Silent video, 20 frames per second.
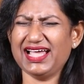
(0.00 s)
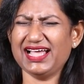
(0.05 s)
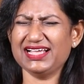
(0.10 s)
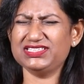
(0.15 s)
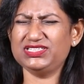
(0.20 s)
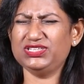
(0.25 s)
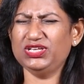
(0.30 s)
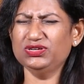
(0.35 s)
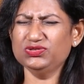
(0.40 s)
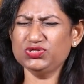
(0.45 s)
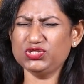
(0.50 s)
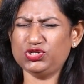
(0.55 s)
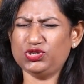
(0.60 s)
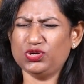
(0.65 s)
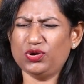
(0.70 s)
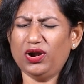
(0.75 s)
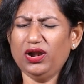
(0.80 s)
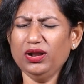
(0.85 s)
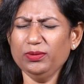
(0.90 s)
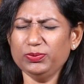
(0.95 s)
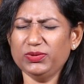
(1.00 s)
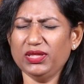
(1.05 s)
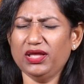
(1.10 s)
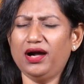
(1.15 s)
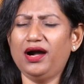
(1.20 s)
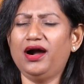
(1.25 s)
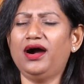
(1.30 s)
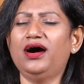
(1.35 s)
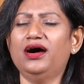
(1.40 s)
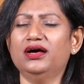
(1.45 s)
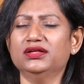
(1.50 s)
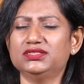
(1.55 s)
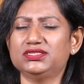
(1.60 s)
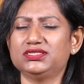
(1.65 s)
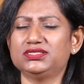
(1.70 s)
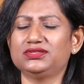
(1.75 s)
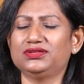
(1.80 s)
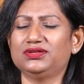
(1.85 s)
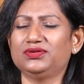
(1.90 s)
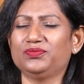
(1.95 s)
As you stir up their
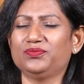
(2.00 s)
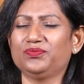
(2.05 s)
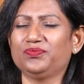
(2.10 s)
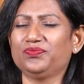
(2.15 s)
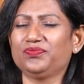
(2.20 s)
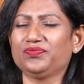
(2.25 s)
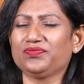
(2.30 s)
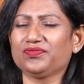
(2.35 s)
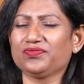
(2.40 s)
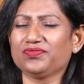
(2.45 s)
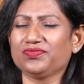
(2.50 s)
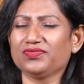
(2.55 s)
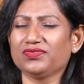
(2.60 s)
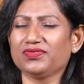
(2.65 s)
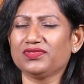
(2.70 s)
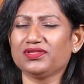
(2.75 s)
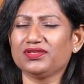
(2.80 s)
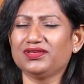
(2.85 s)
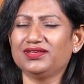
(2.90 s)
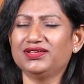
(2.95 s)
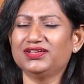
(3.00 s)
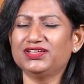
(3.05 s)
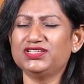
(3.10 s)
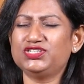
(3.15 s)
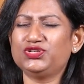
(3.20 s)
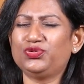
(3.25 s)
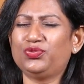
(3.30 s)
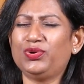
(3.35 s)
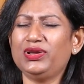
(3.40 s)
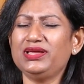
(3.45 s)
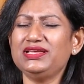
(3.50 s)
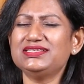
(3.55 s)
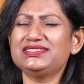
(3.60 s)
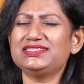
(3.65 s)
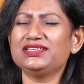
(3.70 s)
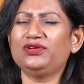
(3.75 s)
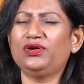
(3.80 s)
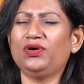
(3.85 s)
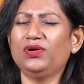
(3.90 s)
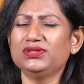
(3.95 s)
hearts to
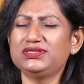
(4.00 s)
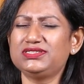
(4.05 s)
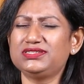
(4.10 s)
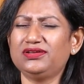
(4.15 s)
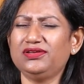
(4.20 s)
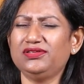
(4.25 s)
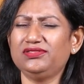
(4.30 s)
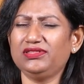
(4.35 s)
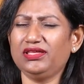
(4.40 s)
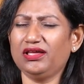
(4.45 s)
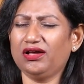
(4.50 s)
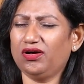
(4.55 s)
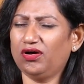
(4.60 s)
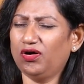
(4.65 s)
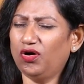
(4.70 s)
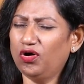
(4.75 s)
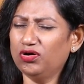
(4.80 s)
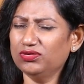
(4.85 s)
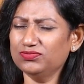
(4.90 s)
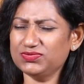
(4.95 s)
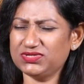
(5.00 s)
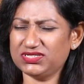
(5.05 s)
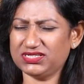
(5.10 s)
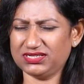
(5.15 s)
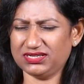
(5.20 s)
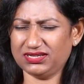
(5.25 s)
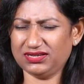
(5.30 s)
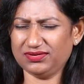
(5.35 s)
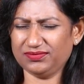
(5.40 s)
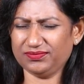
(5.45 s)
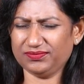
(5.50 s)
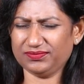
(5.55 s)
raise an altar in their homes,